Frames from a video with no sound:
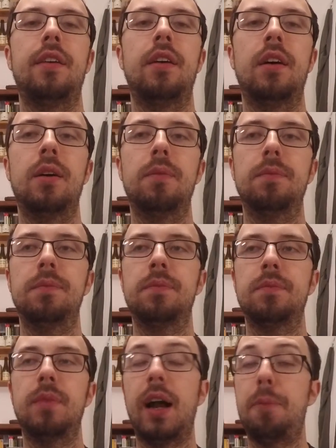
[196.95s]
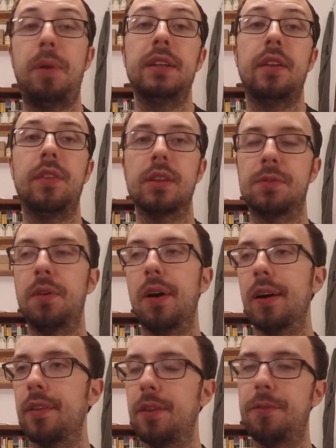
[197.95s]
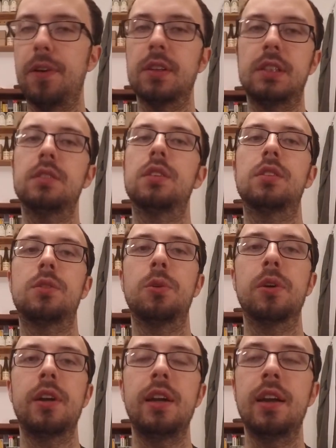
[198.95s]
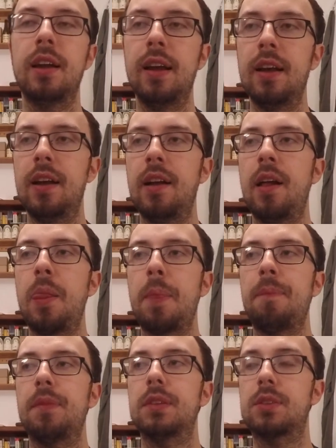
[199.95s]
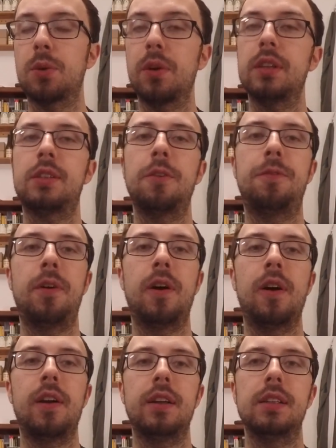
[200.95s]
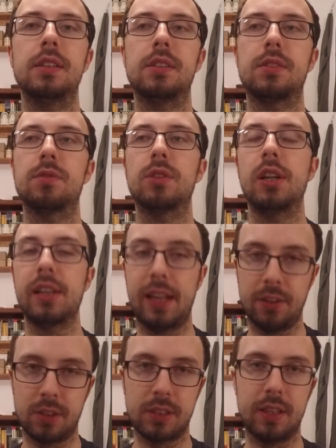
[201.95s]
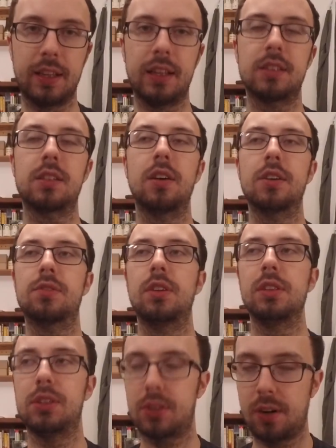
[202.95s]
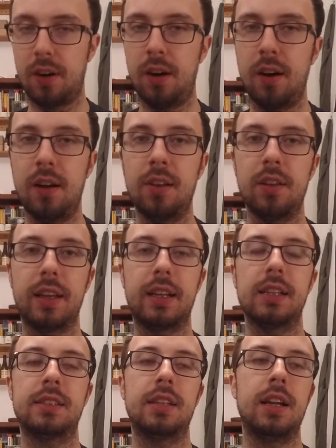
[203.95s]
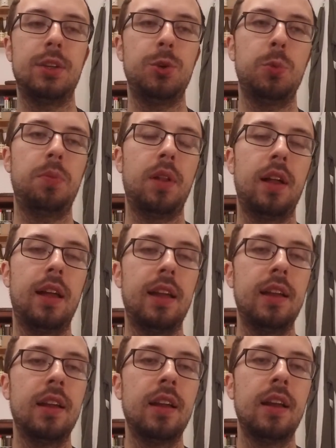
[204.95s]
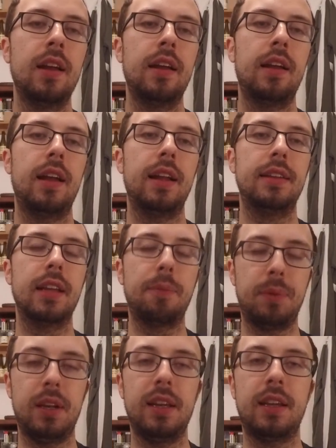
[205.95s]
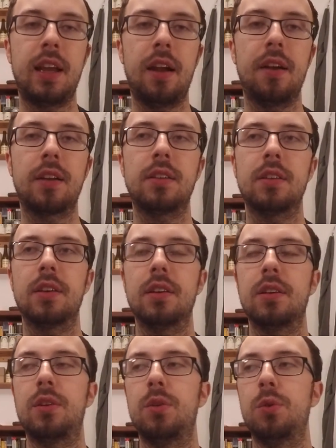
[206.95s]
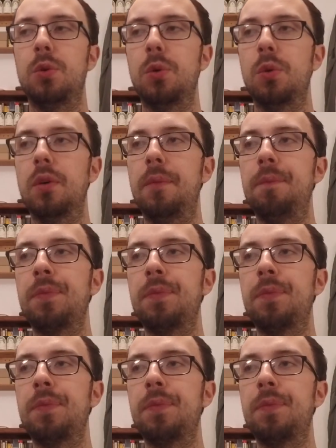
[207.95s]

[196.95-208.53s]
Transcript: my opinion thus far. The first is the story. The story so far is really interesting. It starts really strong. Like I said, you play a deputy character who